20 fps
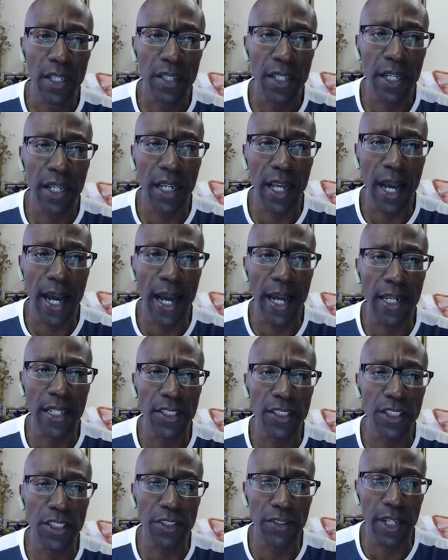that God
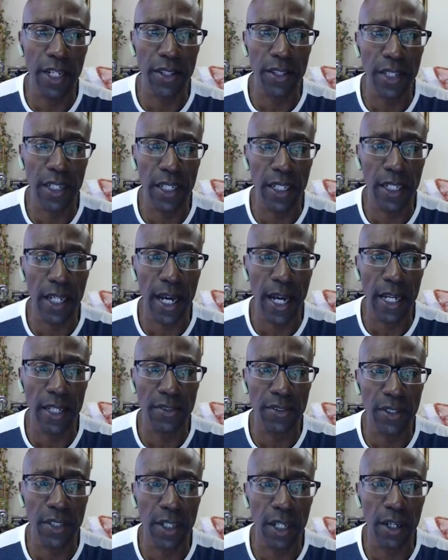is strengthening,
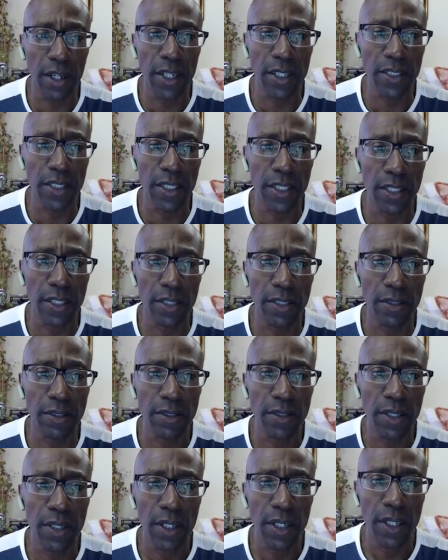God is encouraging you.
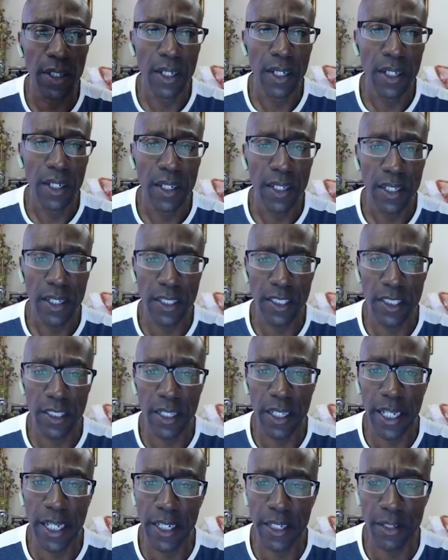He's
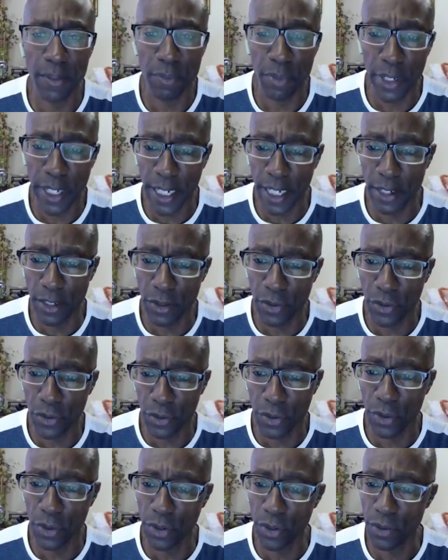leading, bringing you
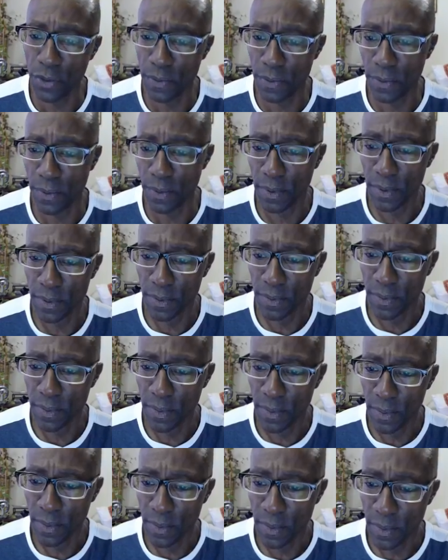through
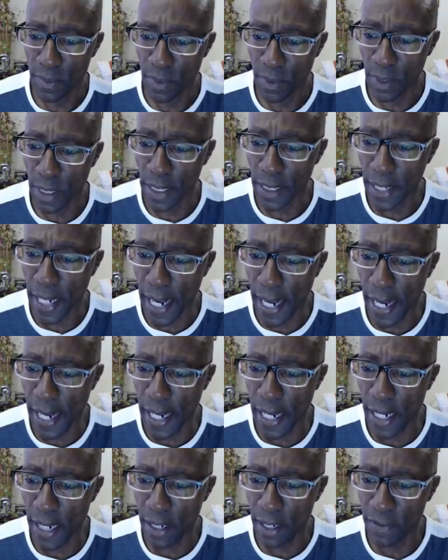the
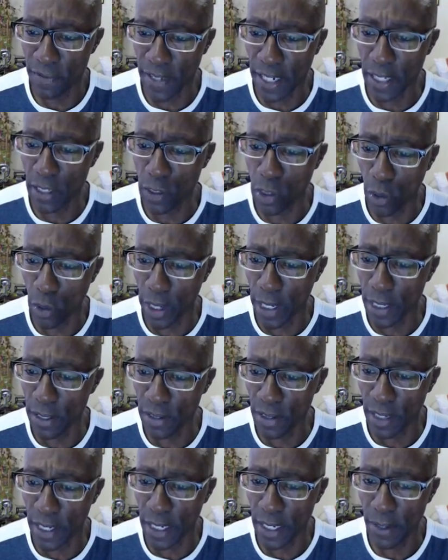day
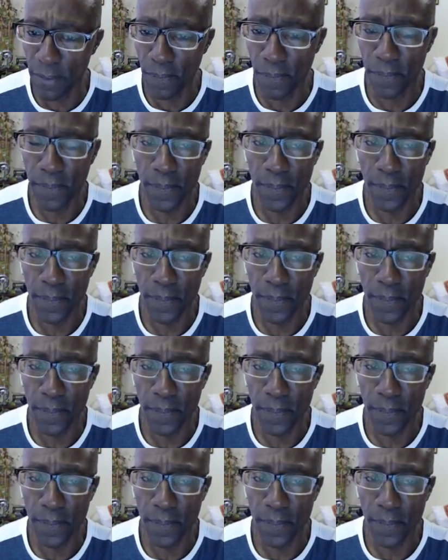victoriously.